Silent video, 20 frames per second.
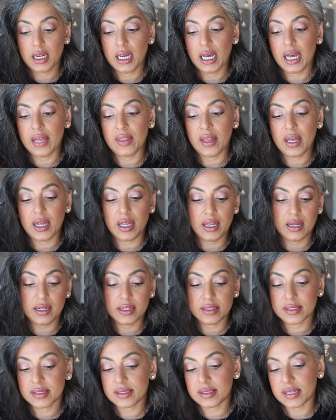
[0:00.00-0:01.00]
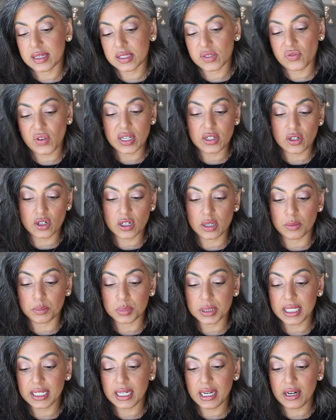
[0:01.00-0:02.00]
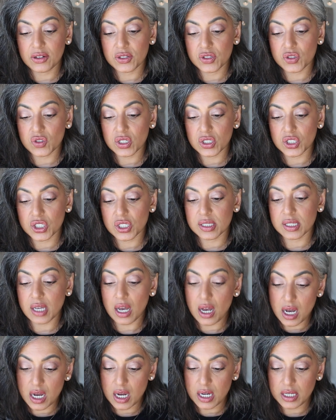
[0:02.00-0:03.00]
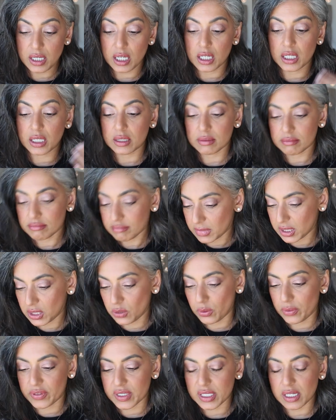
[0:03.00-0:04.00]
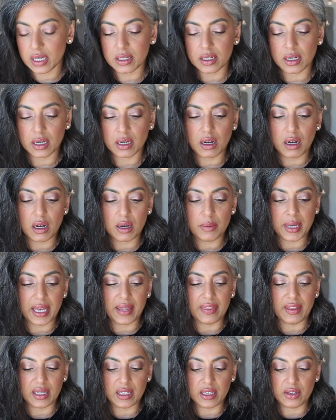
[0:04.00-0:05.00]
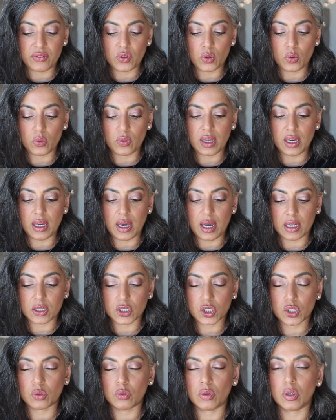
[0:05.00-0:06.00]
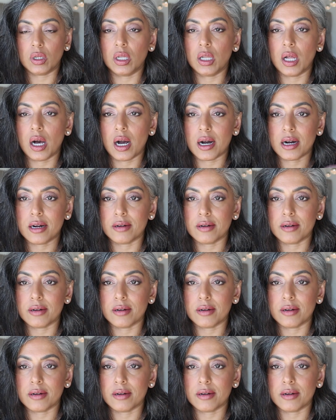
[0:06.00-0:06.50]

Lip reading: And then it says, find our complete care instructions on LouisVuitton.com, and they give you the actual